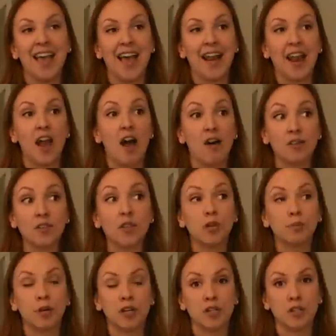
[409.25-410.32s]
And I also
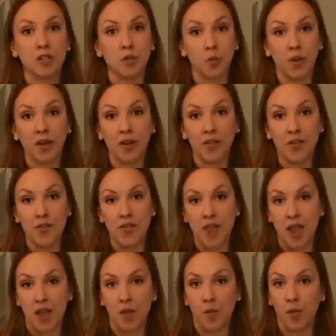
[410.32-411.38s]
purchased one other
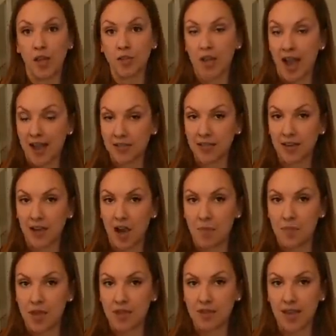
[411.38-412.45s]
thing which hasn't
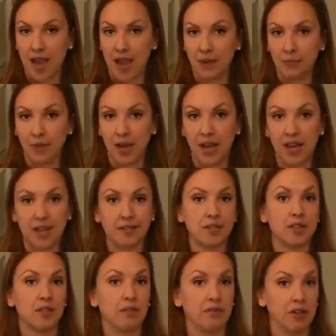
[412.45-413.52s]
come in yet, but it's
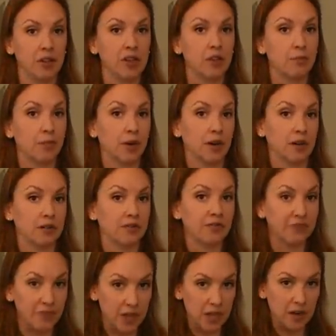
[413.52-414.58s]
the Villa Bird
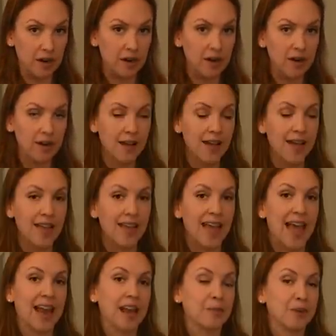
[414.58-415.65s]
Feeder.
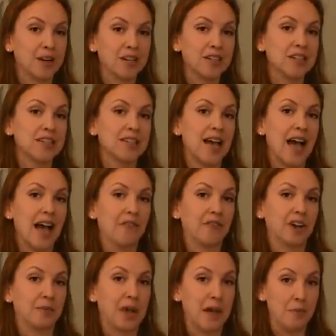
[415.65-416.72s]
And I purchased that
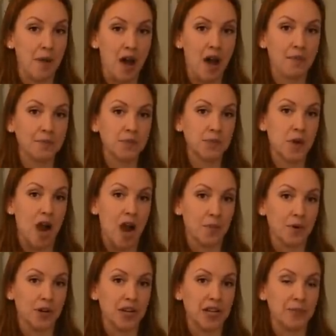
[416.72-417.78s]
for my mom's
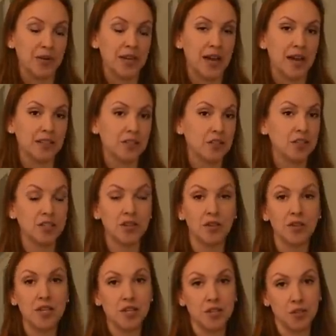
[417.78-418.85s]
property because she's
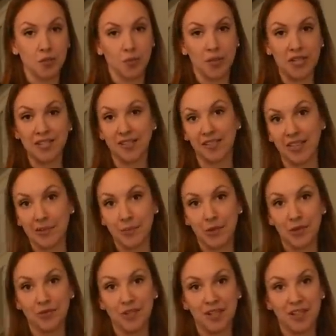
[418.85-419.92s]
only just recently
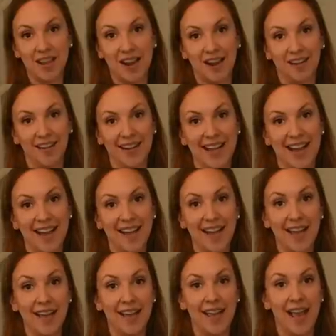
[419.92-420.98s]
moved to the area
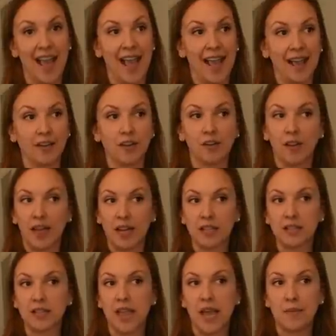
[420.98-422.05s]
and her
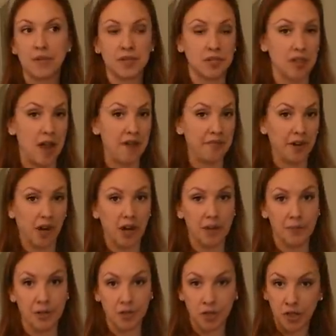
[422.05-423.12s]
landscape is not very
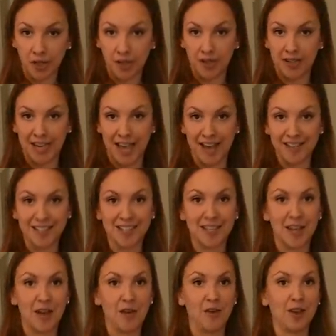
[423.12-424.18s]
mature yet.
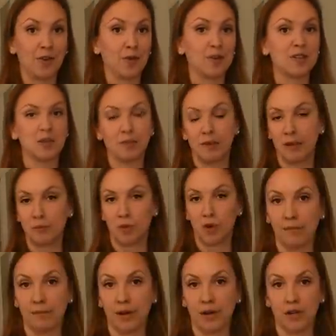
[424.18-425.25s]
So in order to bring
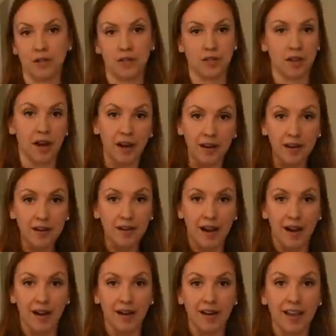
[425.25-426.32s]
birds to her
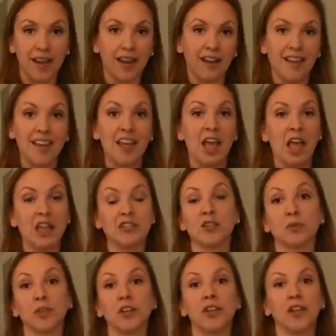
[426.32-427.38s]
garden, it's
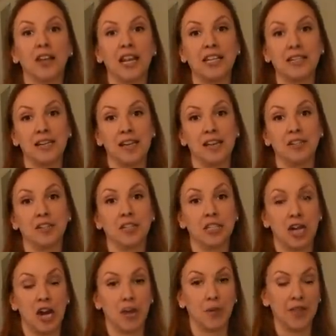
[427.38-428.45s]
a really good idea to
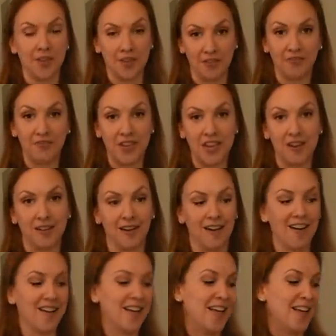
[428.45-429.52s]
start with a
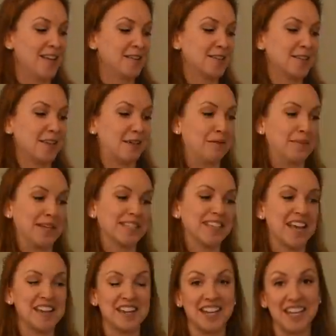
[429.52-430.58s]
feeder. So I'm
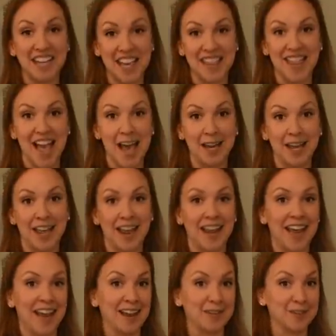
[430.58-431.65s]
excited to get that in
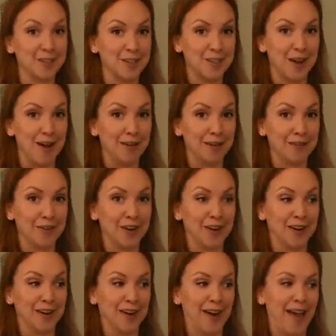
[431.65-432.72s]
and install it for
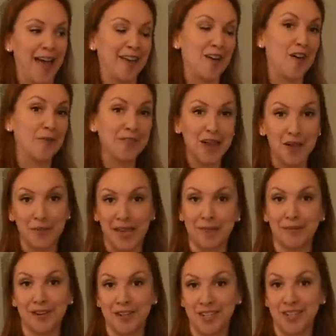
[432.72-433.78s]
her, and hopefully I'll be
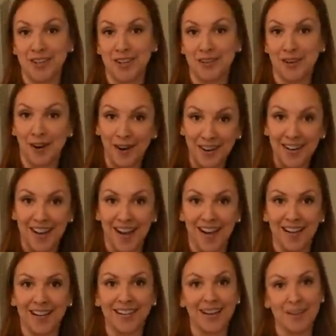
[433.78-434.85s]
able to show you her
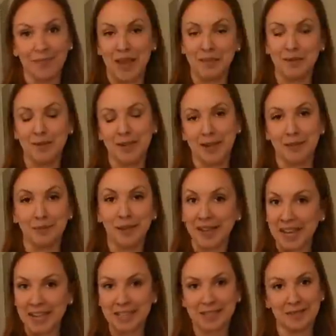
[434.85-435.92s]
garden, and maybe we can
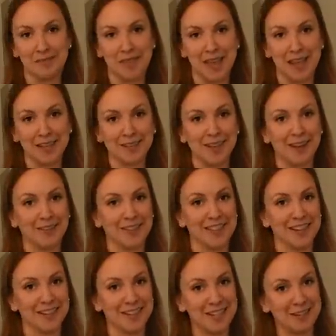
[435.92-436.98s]
plant some things over
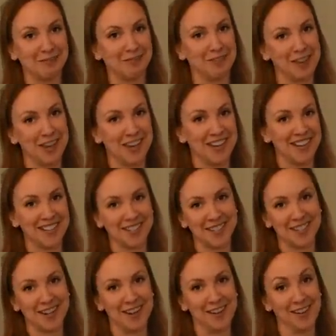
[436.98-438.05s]
there too when we go to
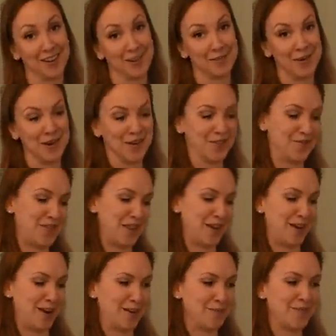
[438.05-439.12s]
install her bird
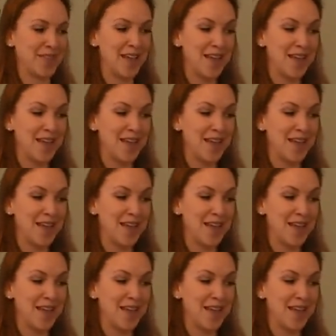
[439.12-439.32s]
feeder.